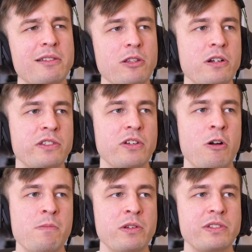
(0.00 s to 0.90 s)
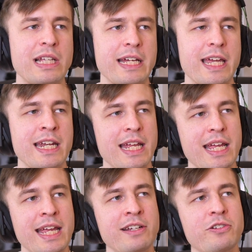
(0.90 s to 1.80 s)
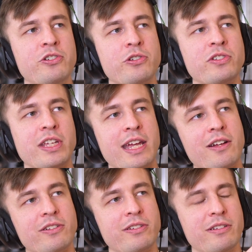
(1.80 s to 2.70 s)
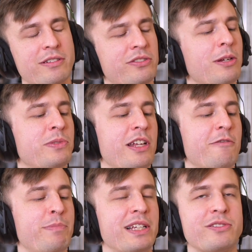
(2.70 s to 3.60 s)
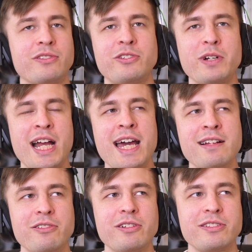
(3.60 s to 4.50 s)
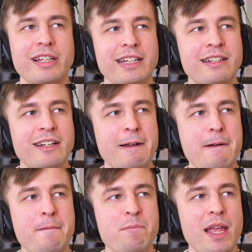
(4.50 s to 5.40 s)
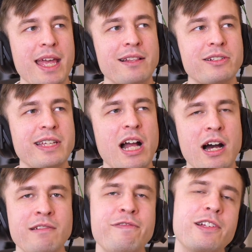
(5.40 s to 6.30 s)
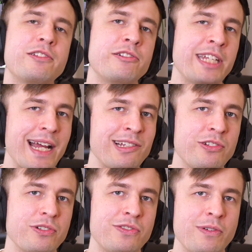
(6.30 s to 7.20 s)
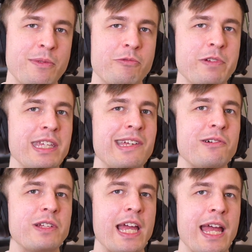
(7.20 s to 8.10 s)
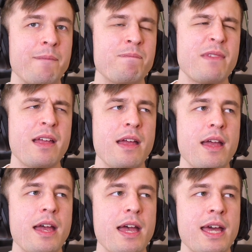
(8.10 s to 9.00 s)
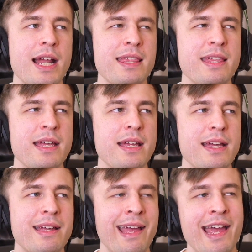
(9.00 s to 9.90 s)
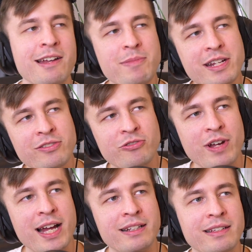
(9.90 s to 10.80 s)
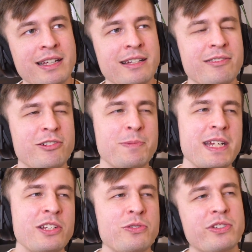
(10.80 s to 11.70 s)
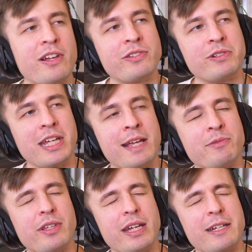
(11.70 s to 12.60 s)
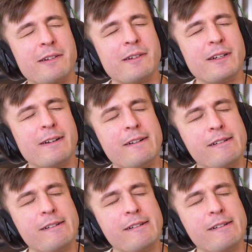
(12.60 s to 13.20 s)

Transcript: it looks almost like an integer scaled subset of pixels. So it kind of looks like it looks like unfiltered textures from a really old game. And I think it can be distracting. There's been issues also in games like